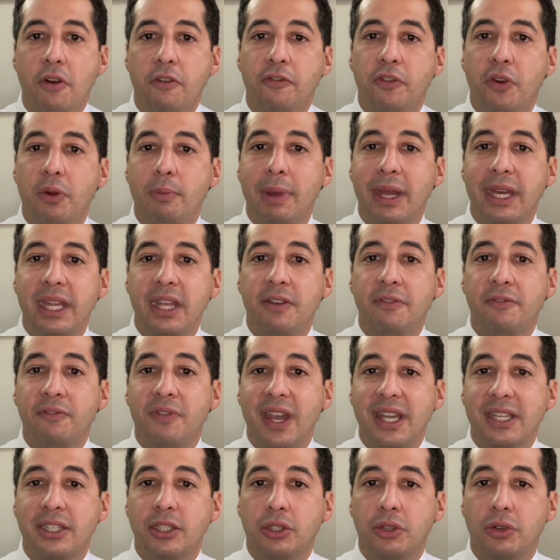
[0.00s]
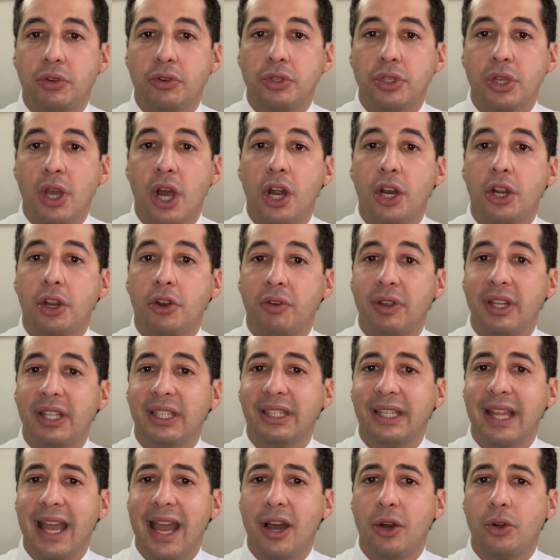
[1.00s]
For many investors, hunkering
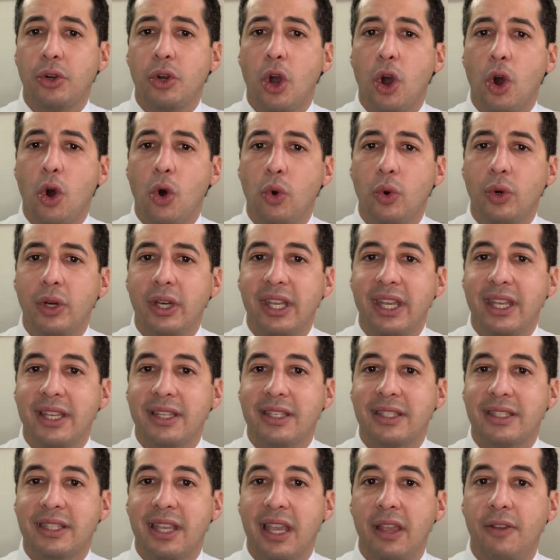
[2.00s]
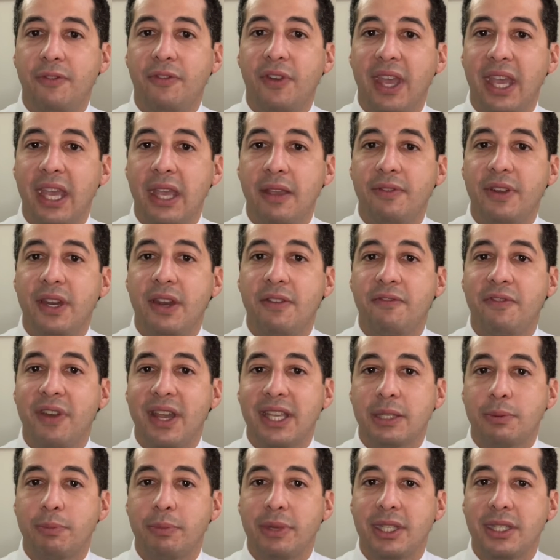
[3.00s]
down only in safe haven
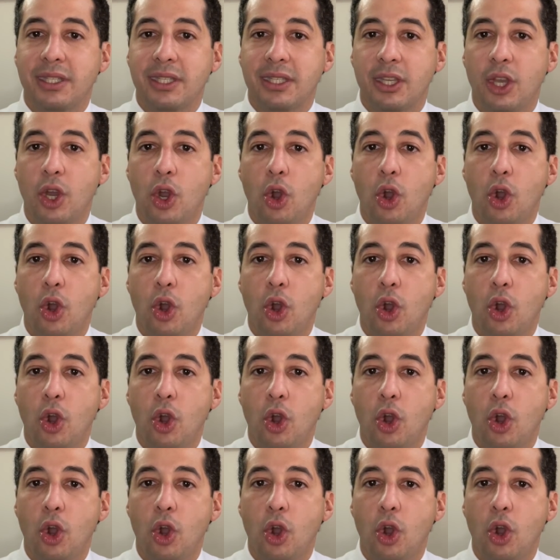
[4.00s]
investments,